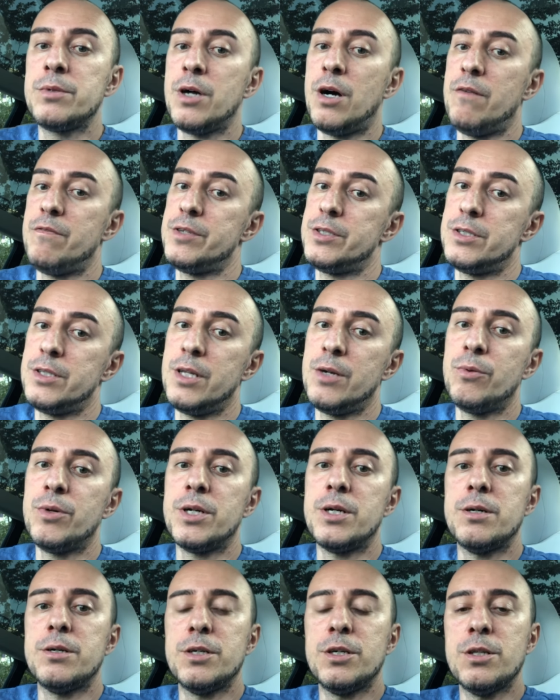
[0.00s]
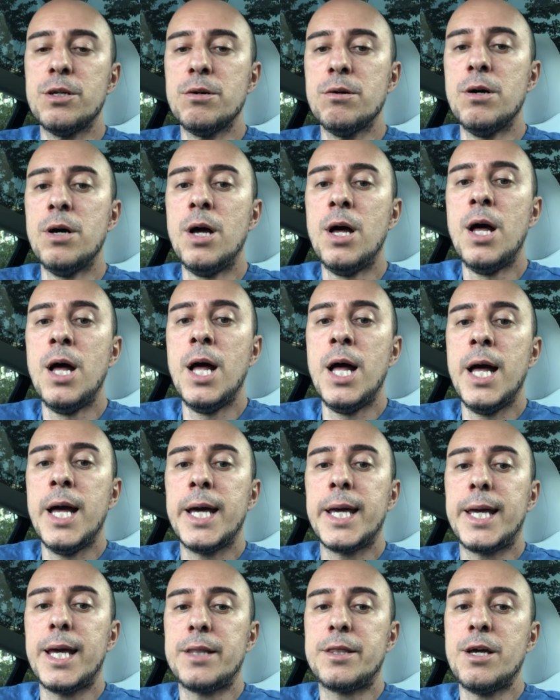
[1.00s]
Obviously, they want to,
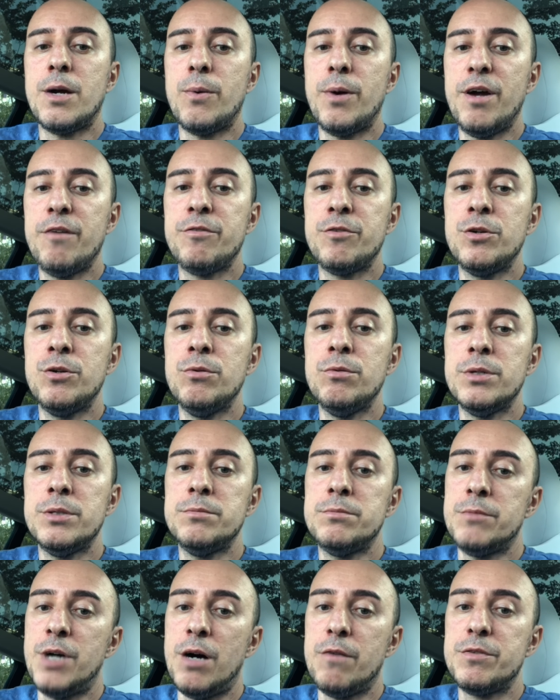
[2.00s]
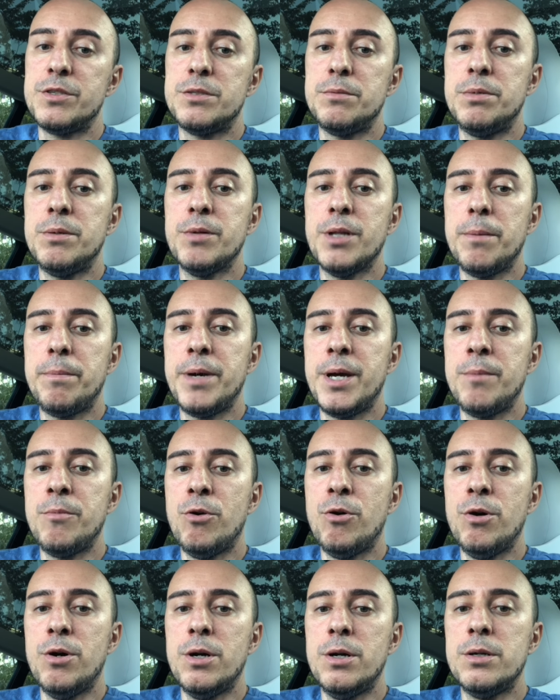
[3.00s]
get that revenue, and obviously people that pay
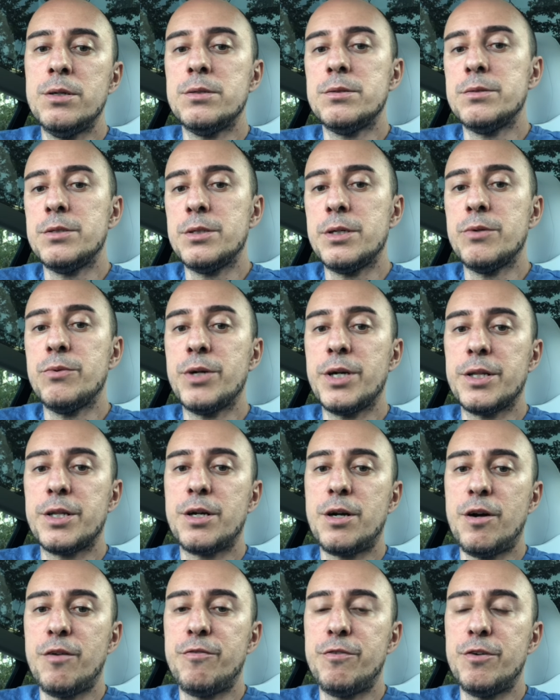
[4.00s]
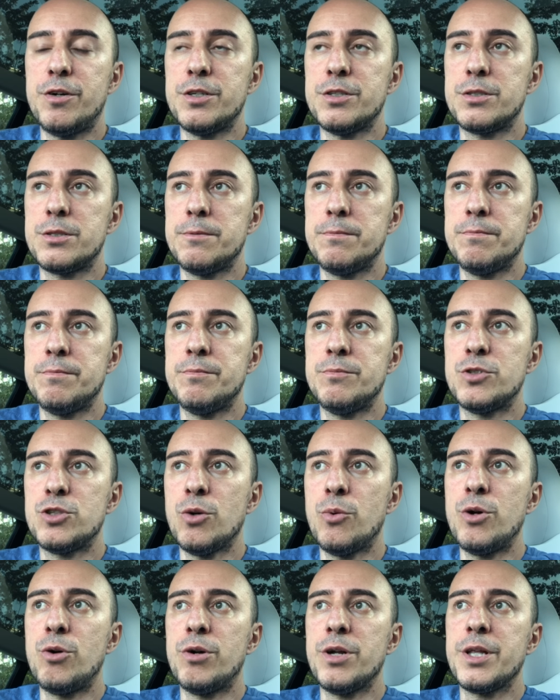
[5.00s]
more, you will get the car first. So
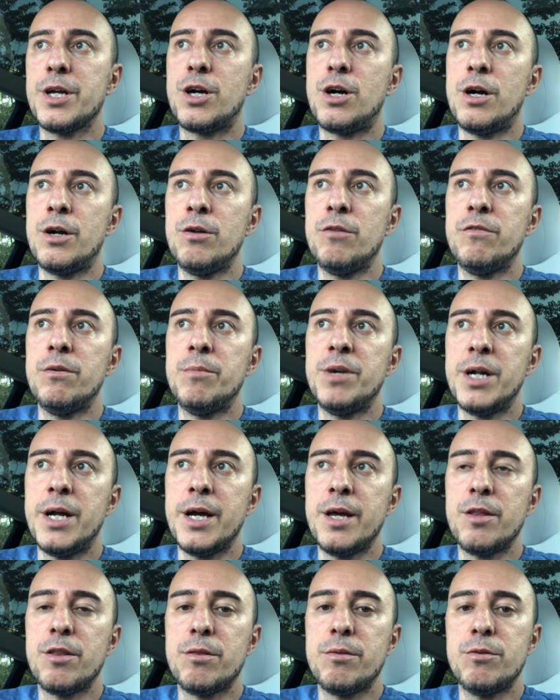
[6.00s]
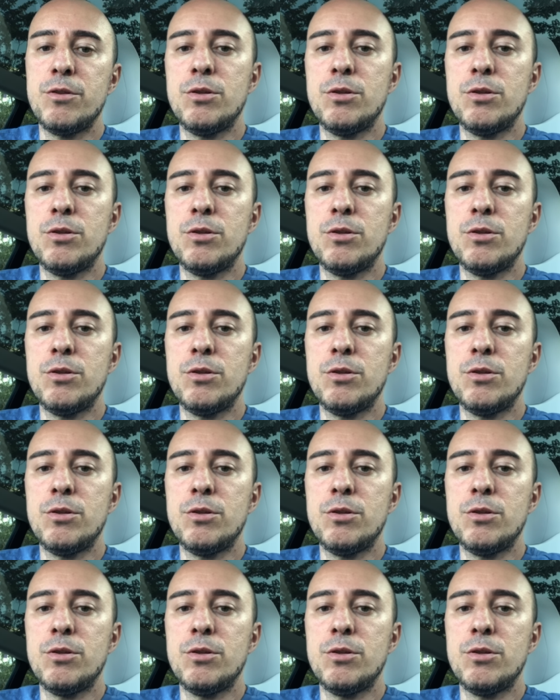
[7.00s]
we ordered the car November 9th.